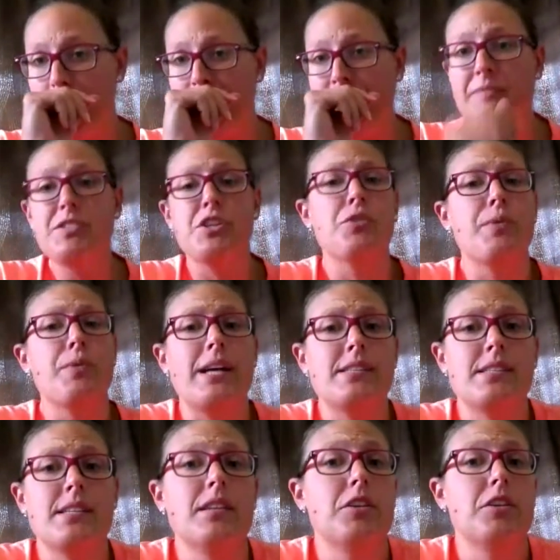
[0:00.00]
to
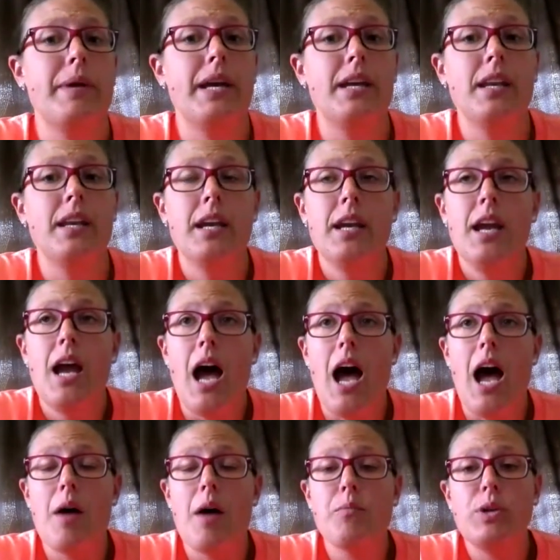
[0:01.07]
rest a little bit.
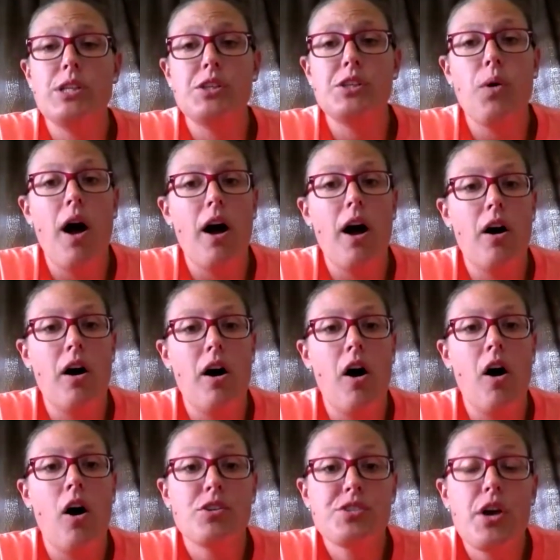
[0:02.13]
We do
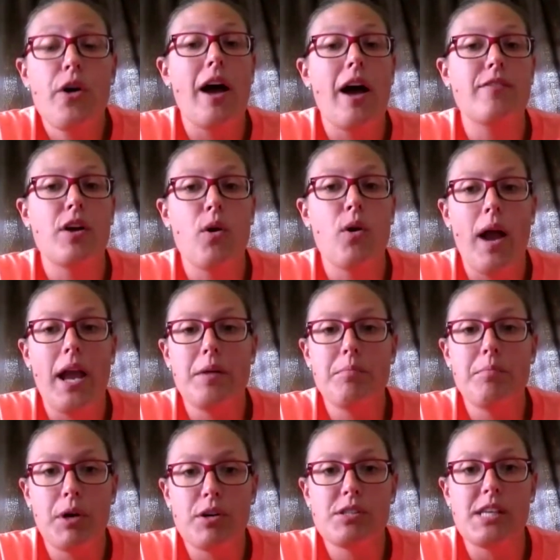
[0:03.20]
also have a quiet
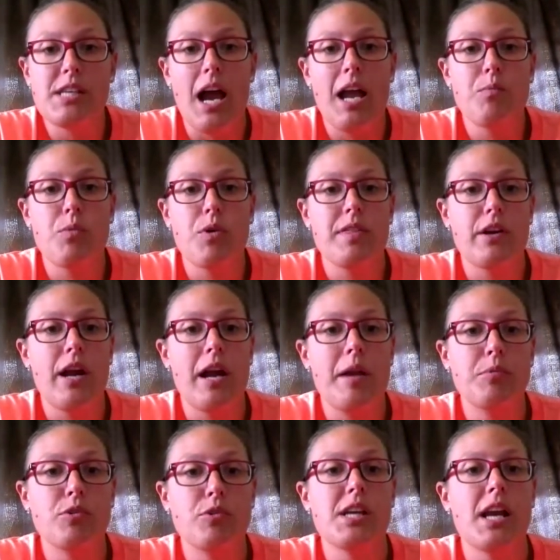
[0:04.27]
book time where they're
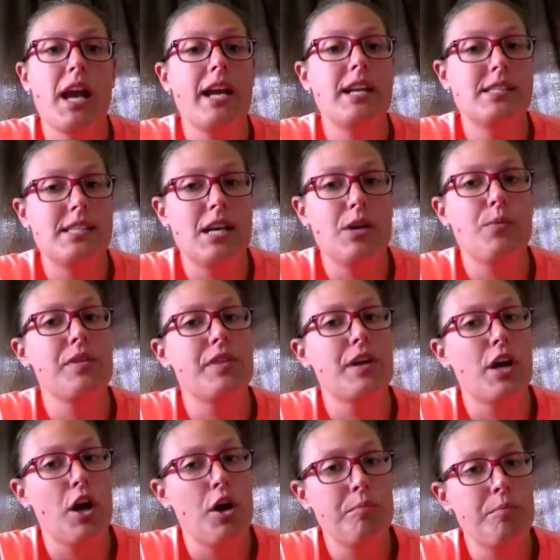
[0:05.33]
able to kind of sit with
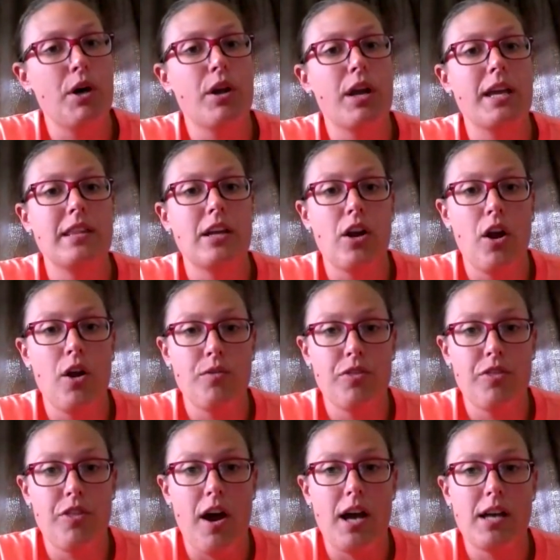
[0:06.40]
their own book and their own
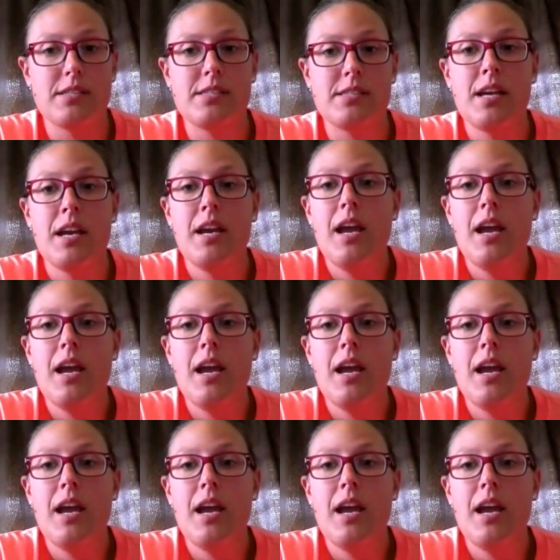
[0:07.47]
thoughts.